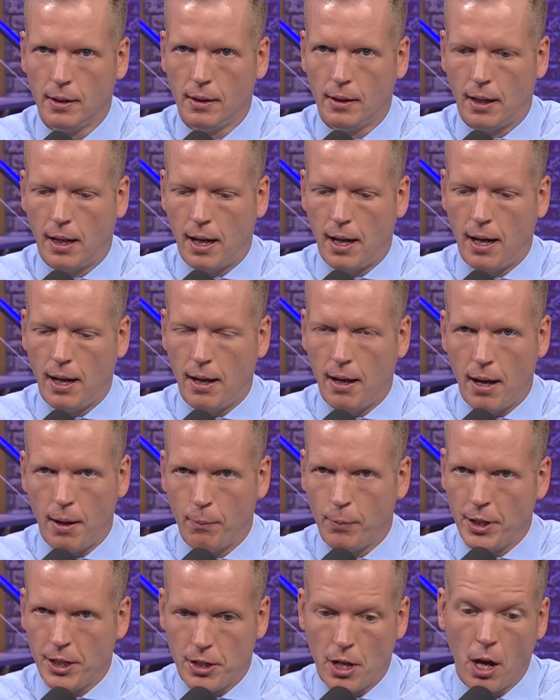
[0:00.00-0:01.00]
Uh,
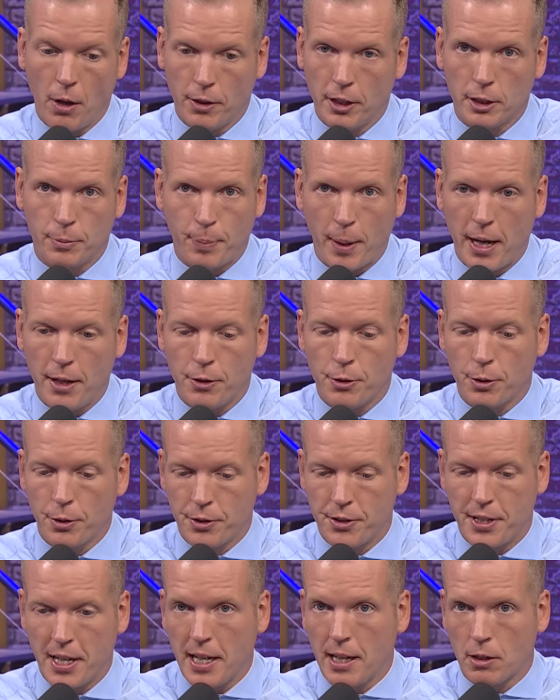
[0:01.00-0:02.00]
and we know this
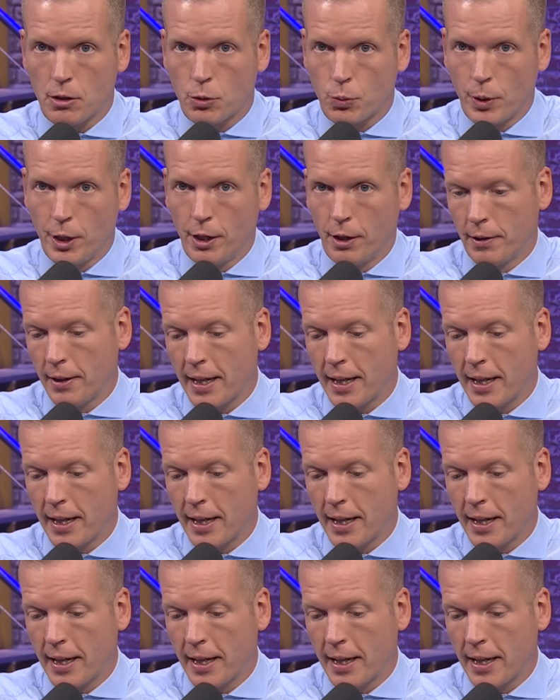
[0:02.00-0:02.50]
Patriots D is real.